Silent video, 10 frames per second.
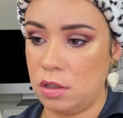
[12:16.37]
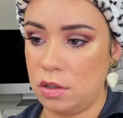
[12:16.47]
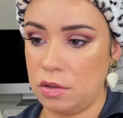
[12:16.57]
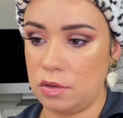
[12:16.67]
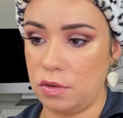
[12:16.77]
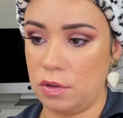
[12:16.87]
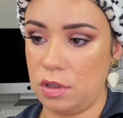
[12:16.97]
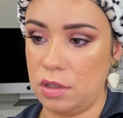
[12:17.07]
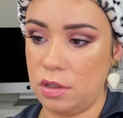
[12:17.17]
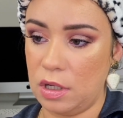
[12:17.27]
So there
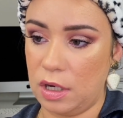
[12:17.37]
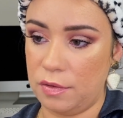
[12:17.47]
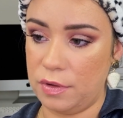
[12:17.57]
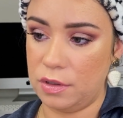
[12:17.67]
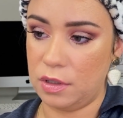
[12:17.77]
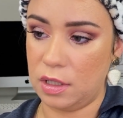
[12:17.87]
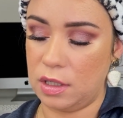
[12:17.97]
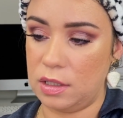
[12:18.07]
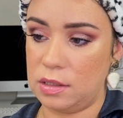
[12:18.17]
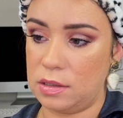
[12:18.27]
you have it, you
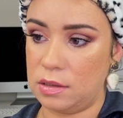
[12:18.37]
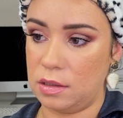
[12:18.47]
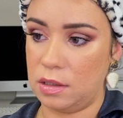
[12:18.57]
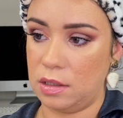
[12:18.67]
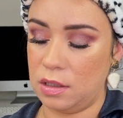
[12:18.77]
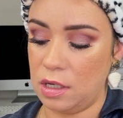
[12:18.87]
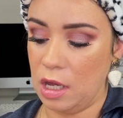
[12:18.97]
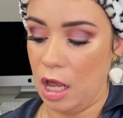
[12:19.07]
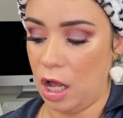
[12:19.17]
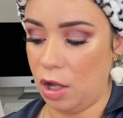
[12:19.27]
guys.
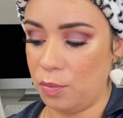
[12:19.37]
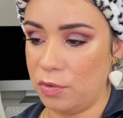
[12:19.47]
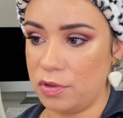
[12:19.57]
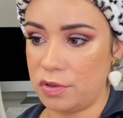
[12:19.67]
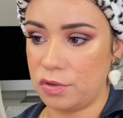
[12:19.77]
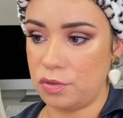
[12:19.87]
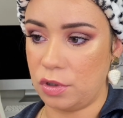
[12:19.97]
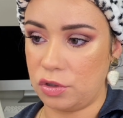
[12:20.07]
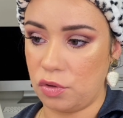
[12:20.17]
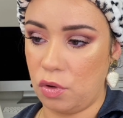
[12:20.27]
Almost
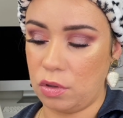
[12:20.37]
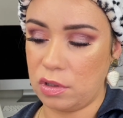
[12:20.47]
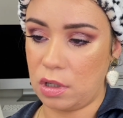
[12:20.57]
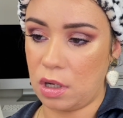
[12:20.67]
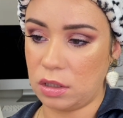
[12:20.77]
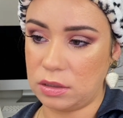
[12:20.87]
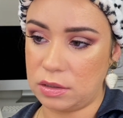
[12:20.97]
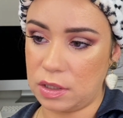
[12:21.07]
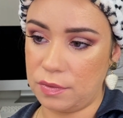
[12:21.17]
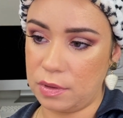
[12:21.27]
swatched all the colors
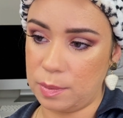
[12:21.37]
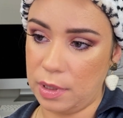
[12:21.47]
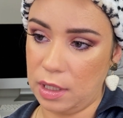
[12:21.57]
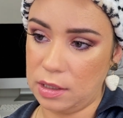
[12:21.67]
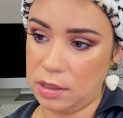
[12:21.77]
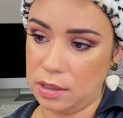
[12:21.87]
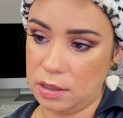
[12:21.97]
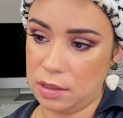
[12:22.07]
of the palette.